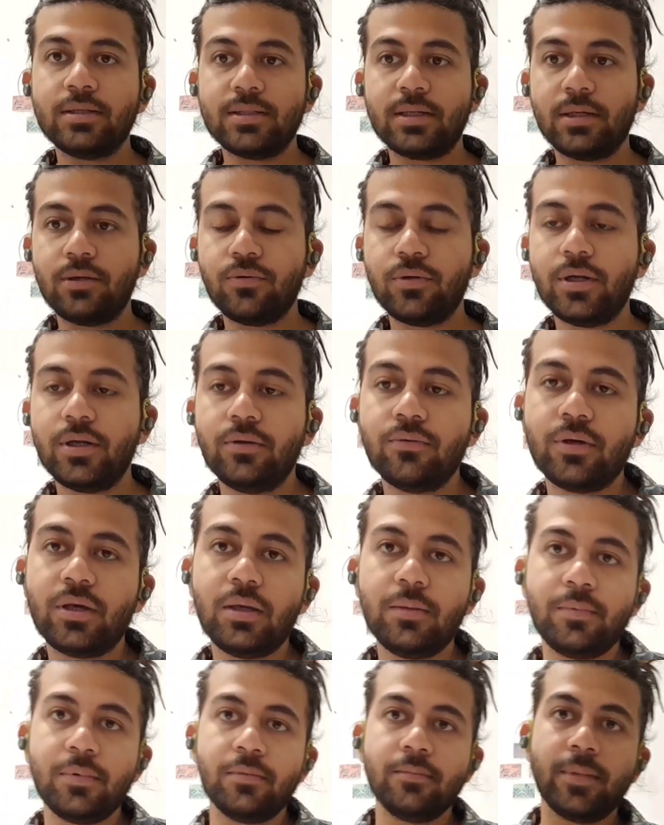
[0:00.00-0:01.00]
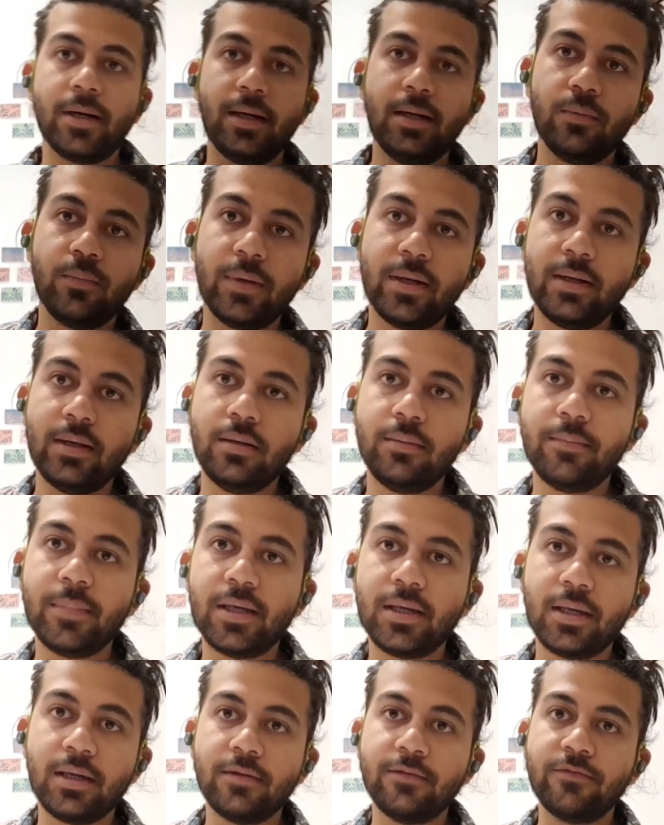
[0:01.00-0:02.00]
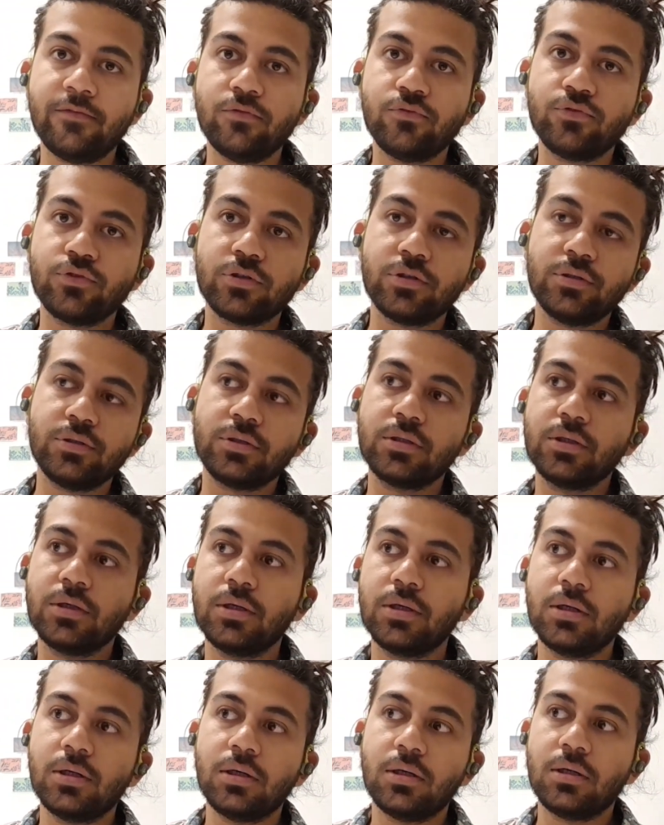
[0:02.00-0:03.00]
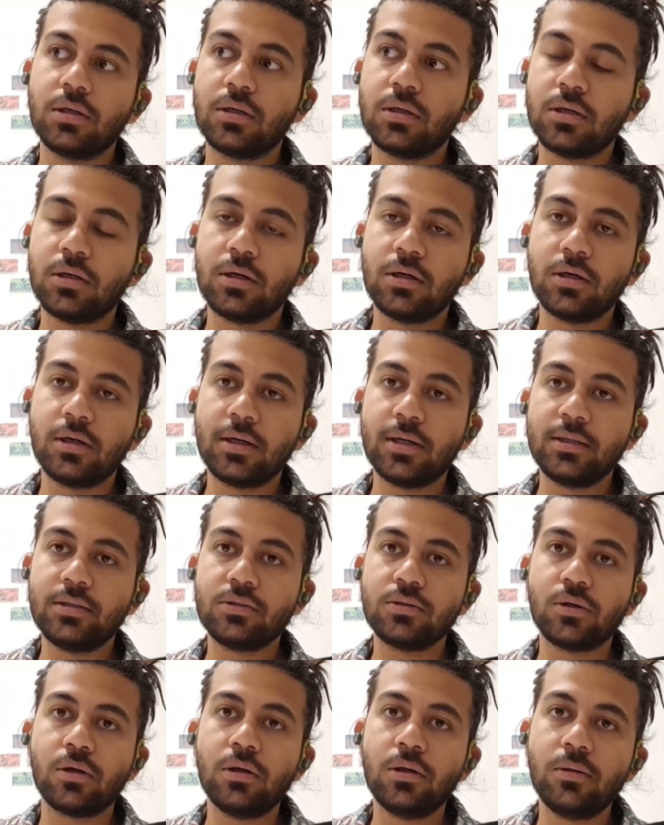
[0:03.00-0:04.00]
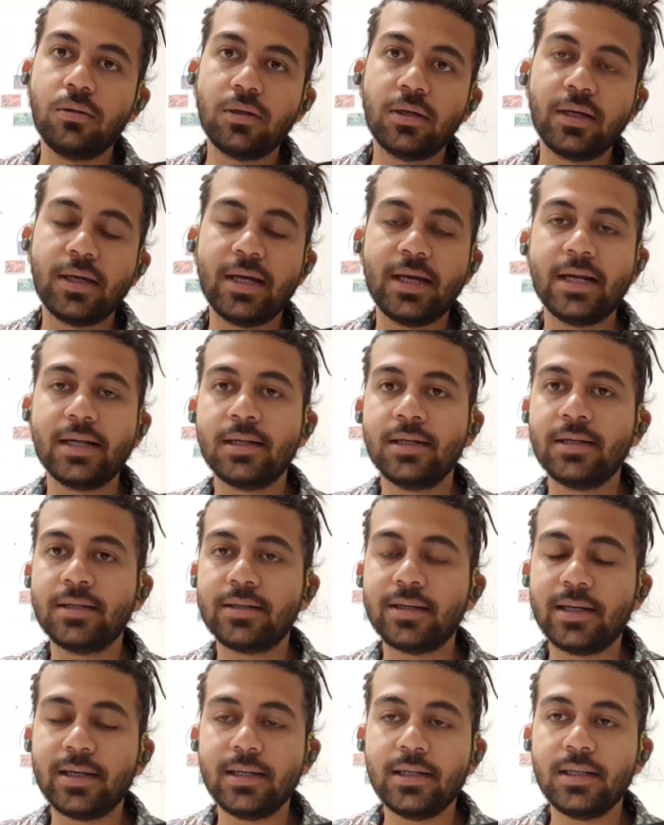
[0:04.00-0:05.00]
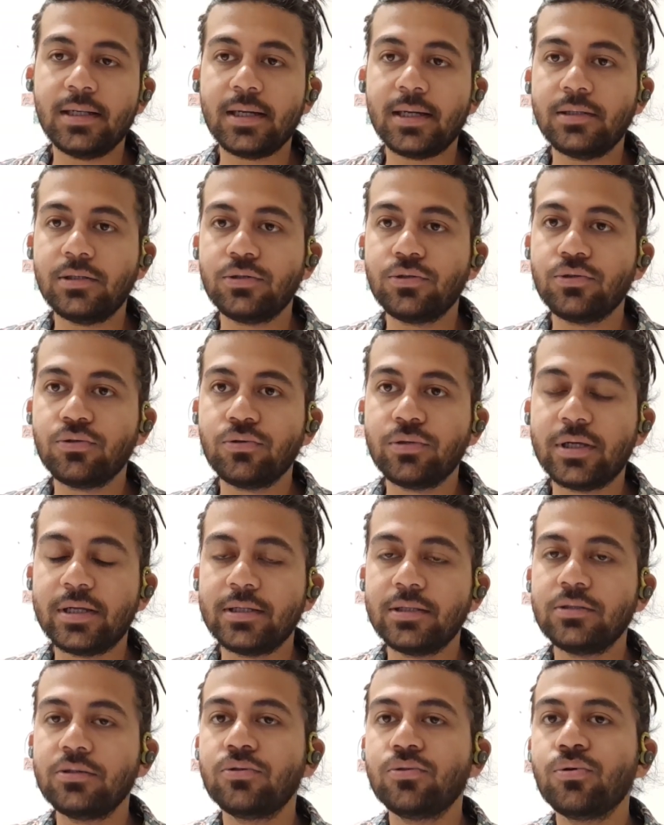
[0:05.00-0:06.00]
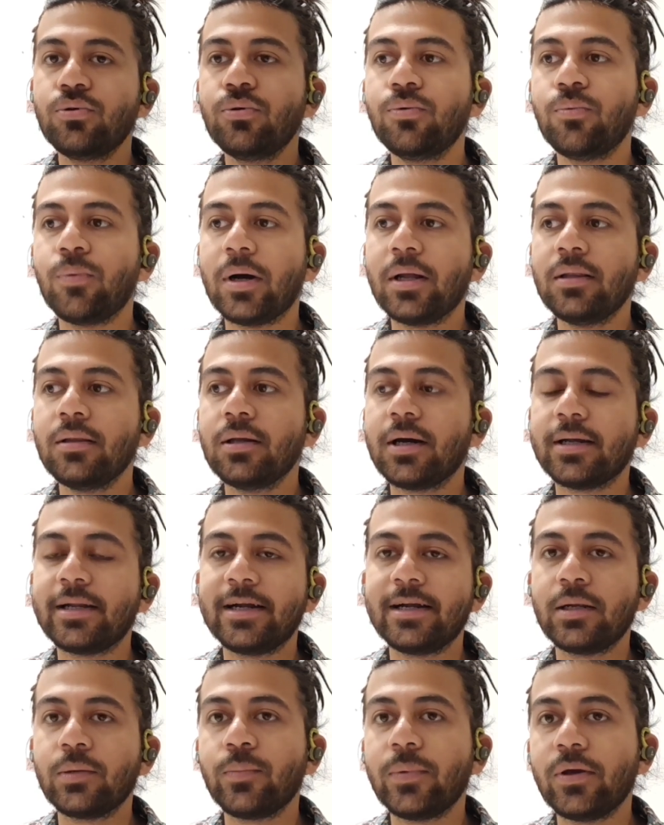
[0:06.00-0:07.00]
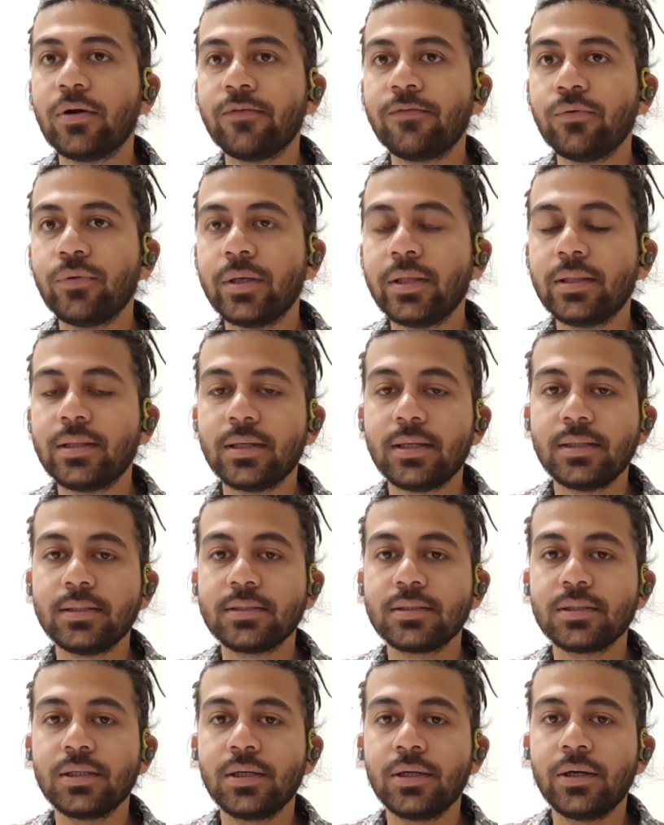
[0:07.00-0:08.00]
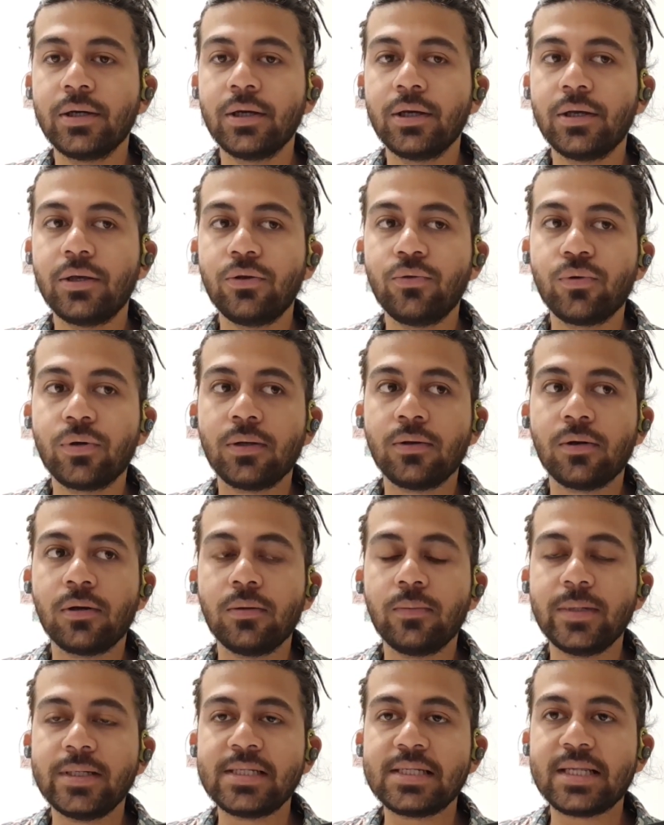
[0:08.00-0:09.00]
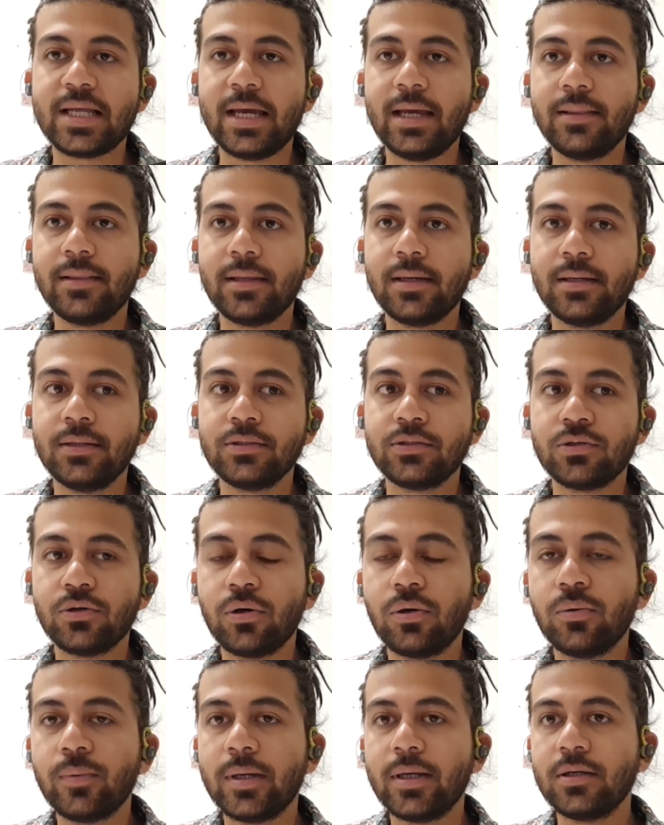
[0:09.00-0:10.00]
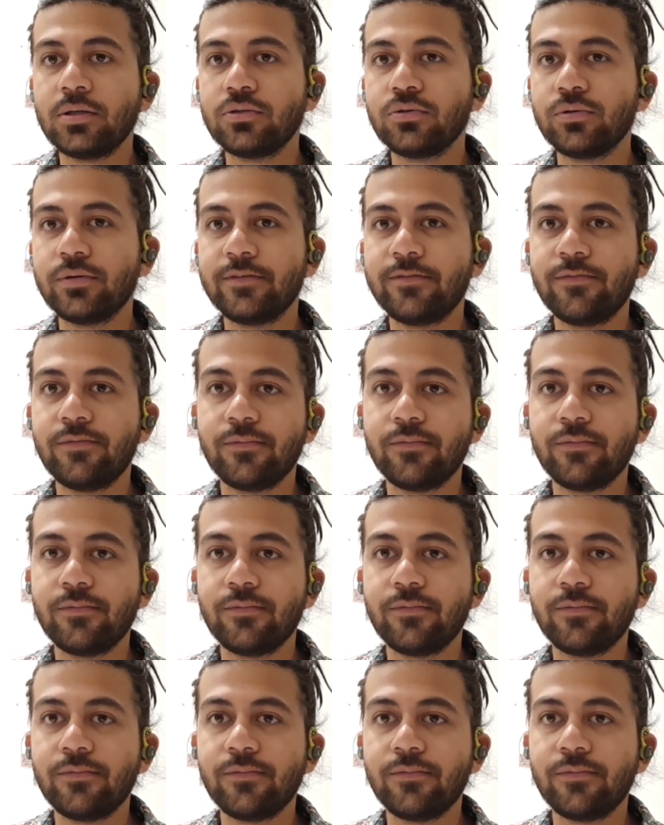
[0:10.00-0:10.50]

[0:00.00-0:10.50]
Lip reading: that you need to keep in mind while making infusions. It's all hit and trial, and so there is no one correct way of doing things. You can always like things your way. So if